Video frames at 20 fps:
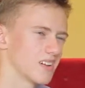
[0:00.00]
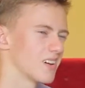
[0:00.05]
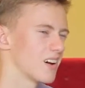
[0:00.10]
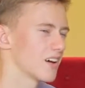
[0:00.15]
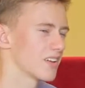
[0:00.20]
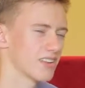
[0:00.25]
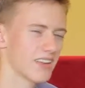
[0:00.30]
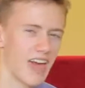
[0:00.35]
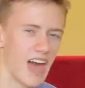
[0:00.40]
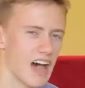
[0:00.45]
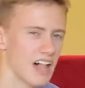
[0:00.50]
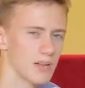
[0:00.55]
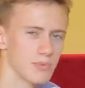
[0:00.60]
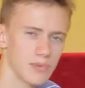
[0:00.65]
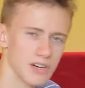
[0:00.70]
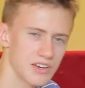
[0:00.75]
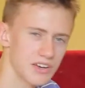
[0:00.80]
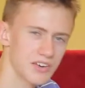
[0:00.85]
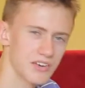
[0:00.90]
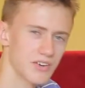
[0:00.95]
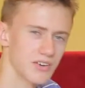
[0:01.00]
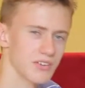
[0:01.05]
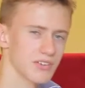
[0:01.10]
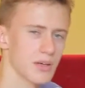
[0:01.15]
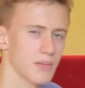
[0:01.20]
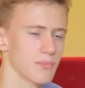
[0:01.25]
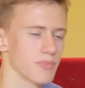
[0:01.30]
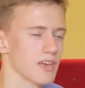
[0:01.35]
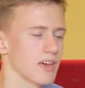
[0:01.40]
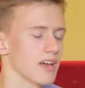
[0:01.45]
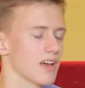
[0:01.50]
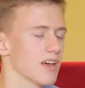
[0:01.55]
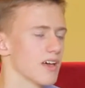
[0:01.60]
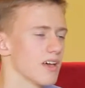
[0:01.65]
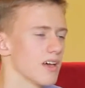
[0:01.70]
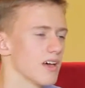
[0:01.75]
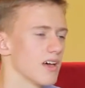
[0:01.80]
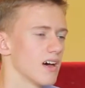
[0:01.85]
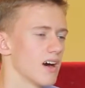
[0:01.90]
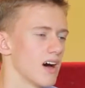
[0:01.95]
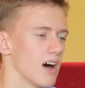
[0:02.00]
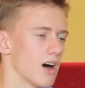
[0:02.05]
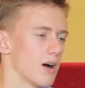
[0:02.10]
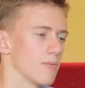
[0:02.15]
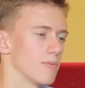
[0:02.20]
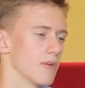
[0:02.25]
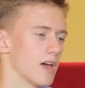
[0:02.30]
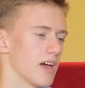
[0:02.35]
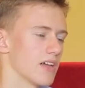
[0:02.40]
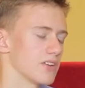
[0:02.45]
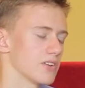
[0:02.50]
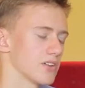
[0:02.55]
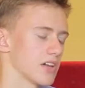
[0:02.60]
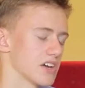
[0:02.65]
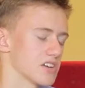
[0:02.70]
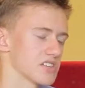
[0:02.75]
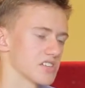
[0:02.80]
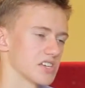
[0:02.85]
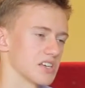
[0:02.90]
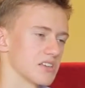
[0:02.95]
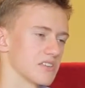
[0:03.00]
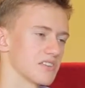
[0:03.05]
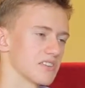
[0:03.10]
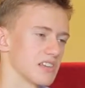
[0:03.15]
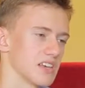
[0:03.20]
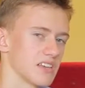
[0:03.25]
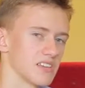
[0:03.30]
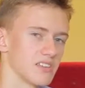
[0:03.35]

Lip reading: uncalibrated or something, and you'll actually see